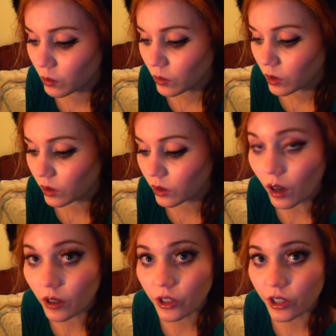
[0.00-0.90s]

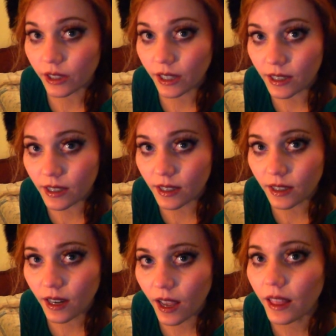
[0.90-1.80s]
large intestine
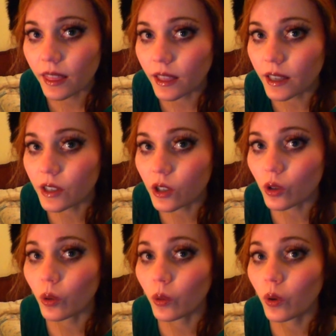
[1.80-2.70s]
and they
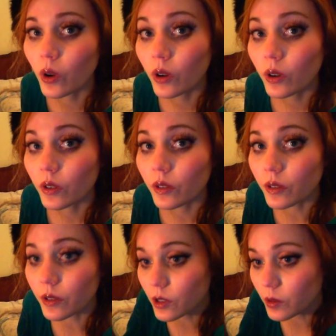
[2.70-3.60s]
sew the
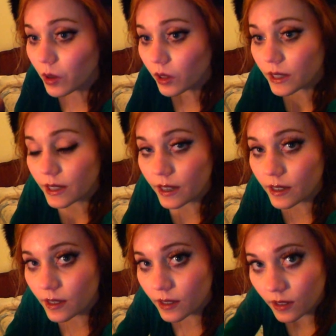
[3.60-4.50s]
small
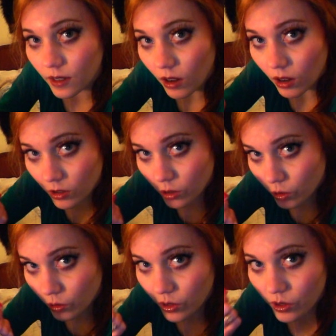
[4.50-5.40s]
intestine onto
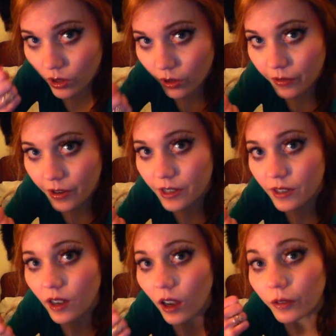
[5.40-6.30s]
the surface
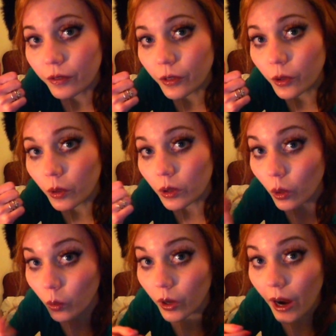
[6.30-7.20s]
of your
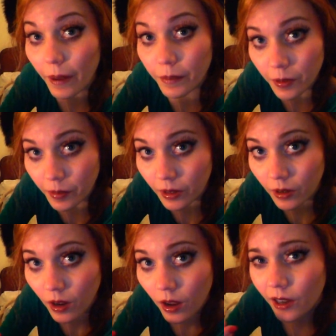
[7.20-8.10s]
lower abdomen,
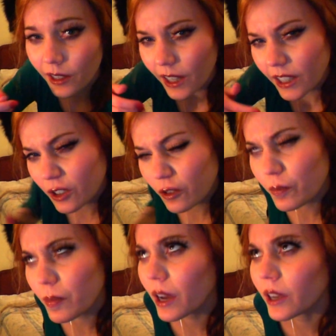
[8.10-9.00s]
kind of
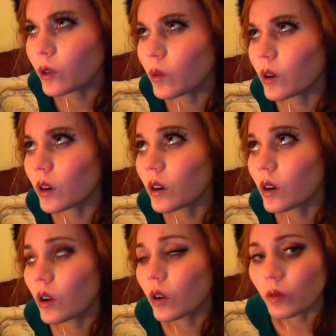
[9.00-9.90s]
by your
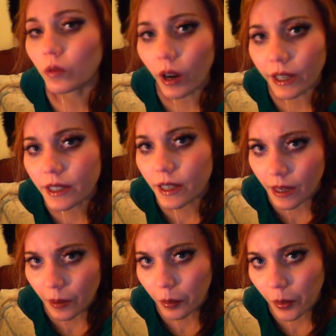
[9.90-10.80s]
right hip.
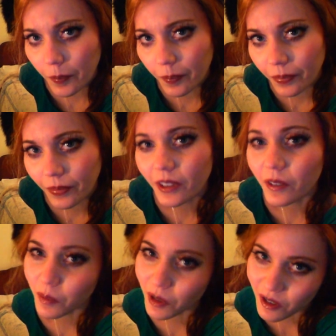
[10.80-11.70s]

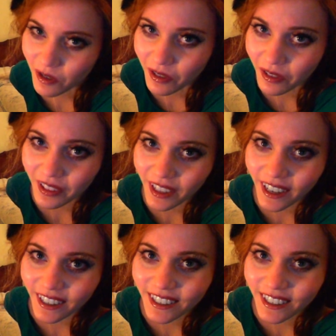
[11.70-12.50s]
But you know that.